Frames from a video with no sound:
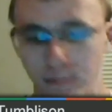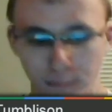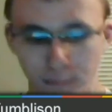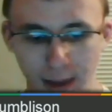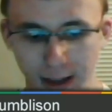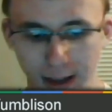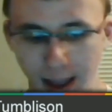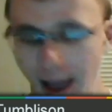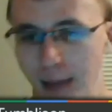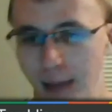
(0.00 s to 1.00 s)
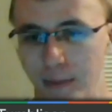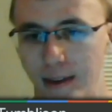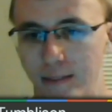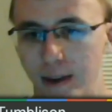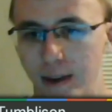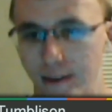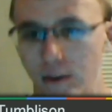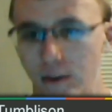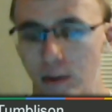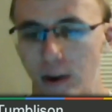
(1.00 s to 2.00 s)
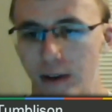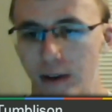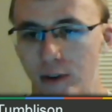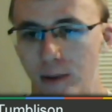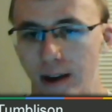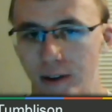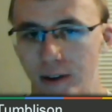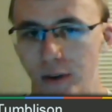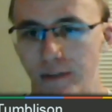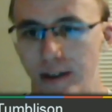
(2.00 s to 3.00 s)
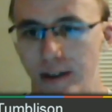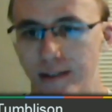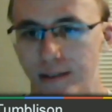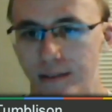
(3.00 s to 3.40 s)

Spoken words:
Beta app is my default browser on my Android device.